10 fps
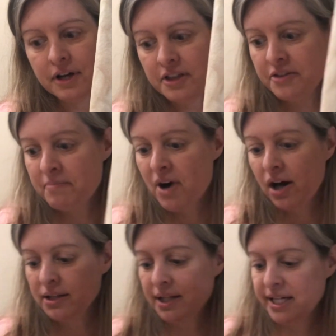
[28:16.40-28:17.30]
The
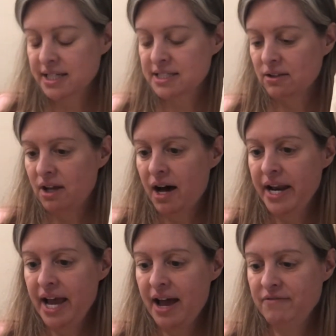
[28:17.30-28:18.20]
modeling is a lot
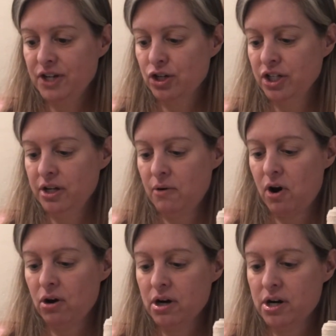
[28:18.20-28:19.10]
heavier. You know,
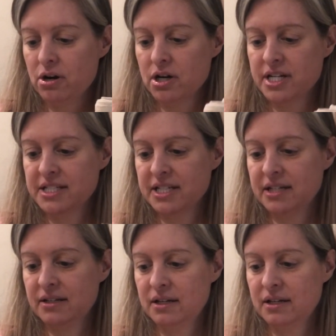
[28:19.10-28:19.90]
R&R doesn't.